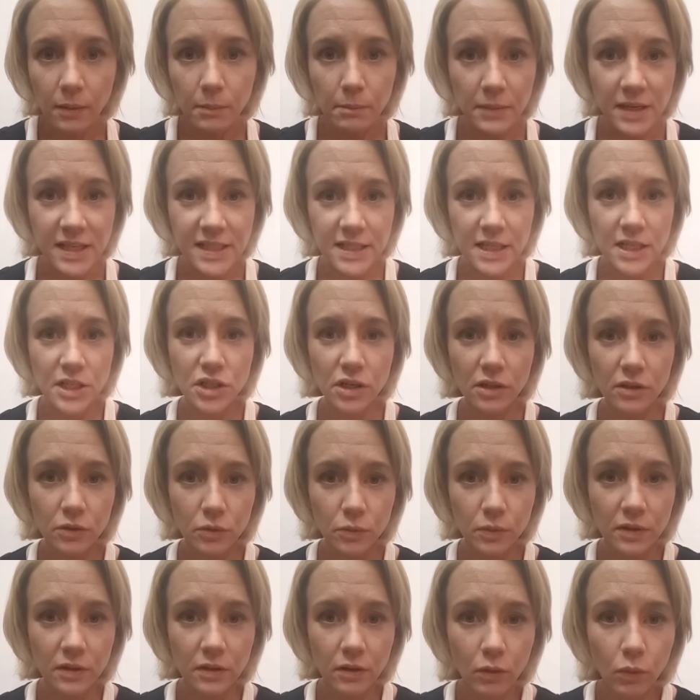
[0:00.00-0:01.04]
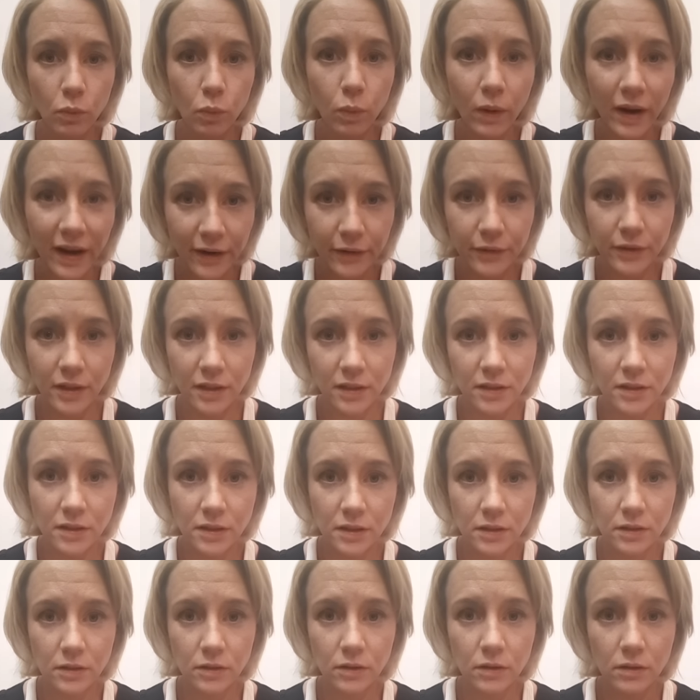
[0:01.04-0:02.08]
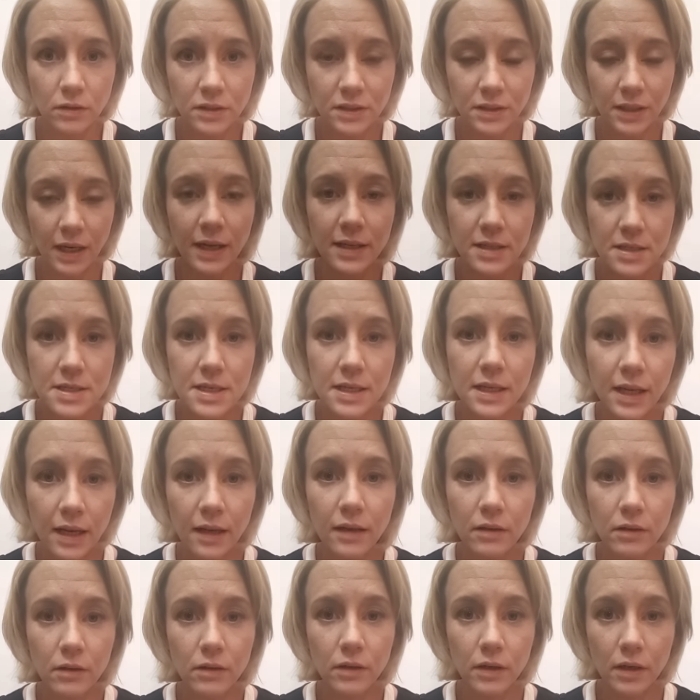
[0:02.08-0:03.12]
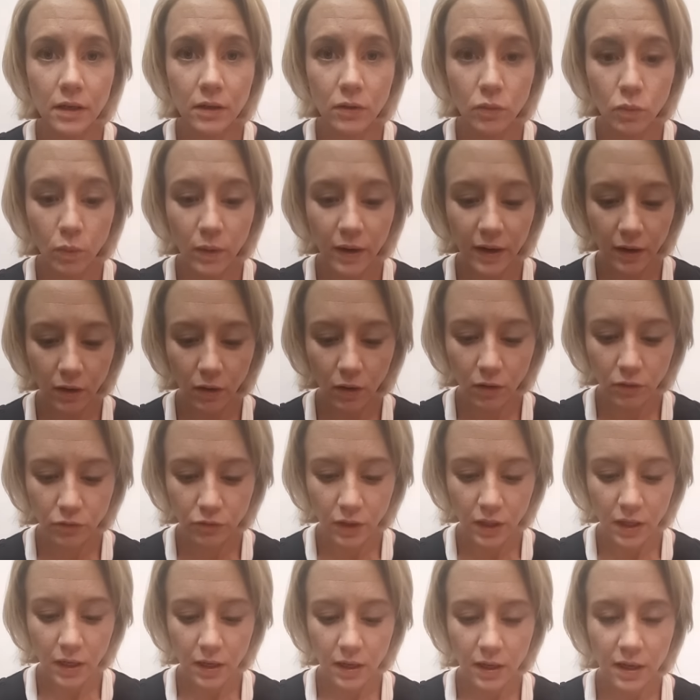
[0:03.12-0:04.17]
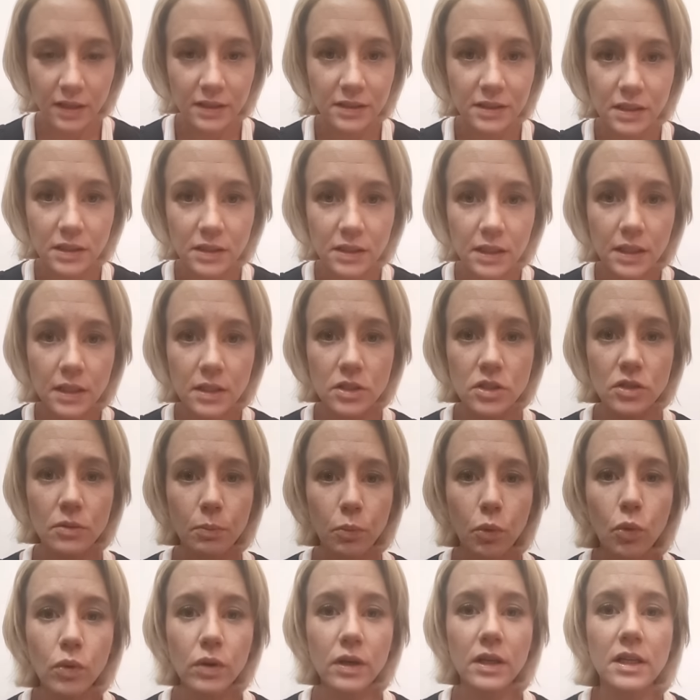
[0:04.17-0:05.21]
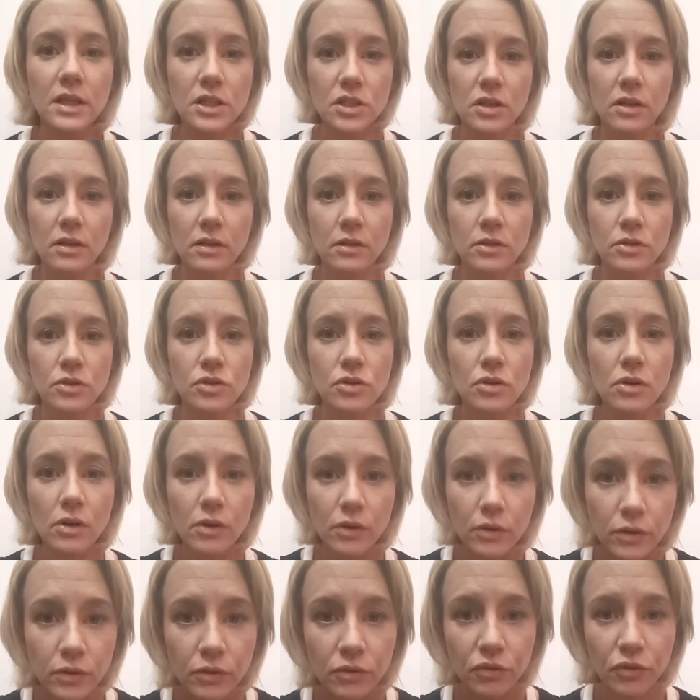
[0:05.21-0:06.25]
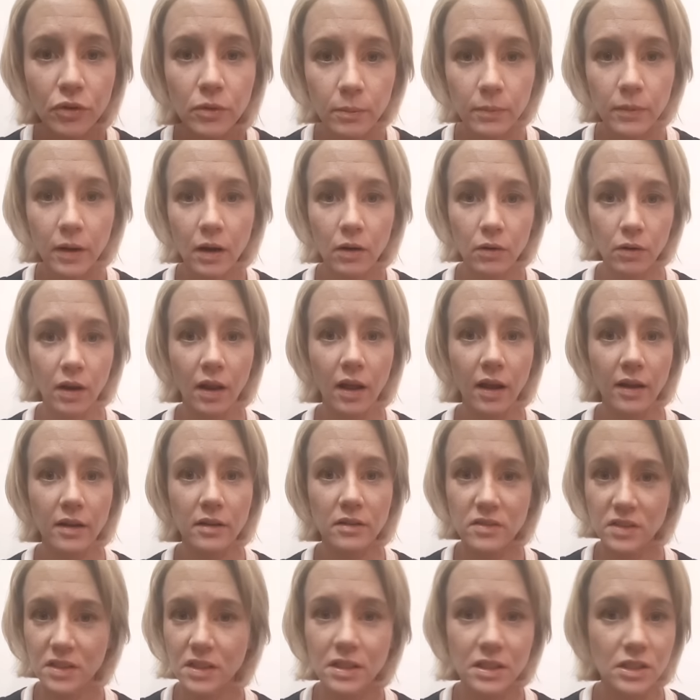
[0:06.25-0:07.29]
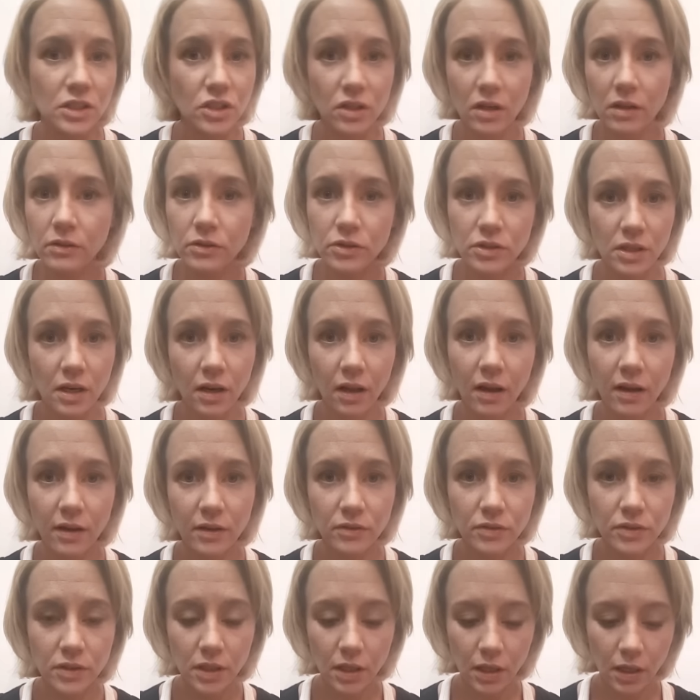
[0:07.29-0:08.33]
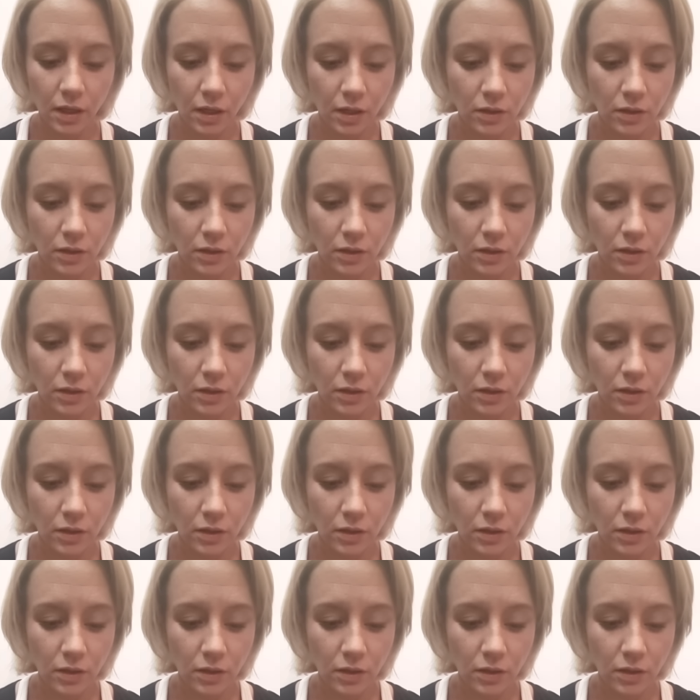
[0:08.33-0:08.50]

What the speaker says: meet each other with awareness, stand together in a way of assisting and supporting each other to learn from our lives and each other's lives,